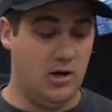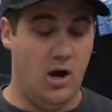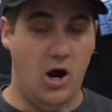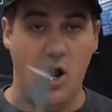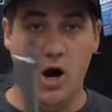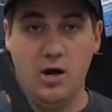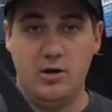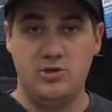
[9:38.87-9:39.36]

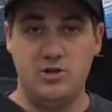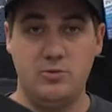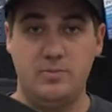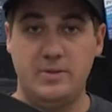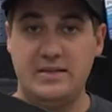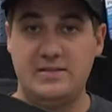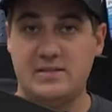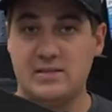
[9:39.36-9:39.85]
are two
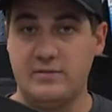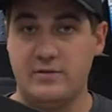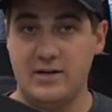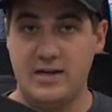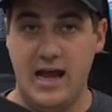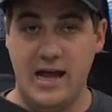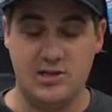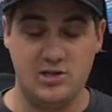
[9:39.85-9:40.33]
pieces of our
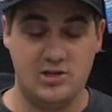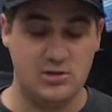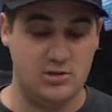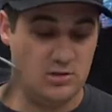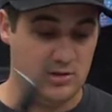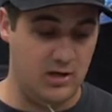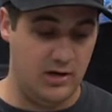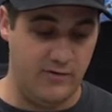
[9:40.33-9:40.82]
dash
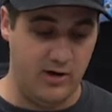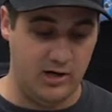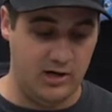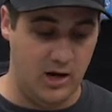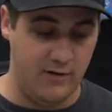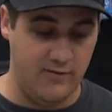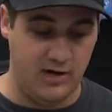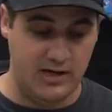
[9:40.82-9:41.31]
of
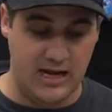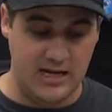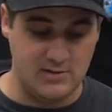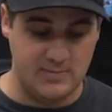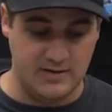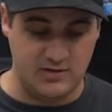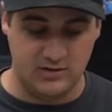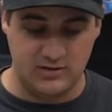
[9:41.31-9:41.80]
our of our
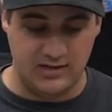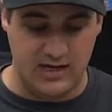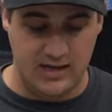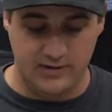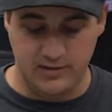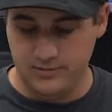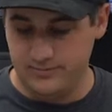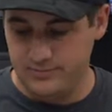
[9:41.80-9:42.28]
gauge bezel
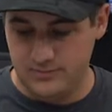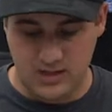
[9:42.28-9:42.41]
together.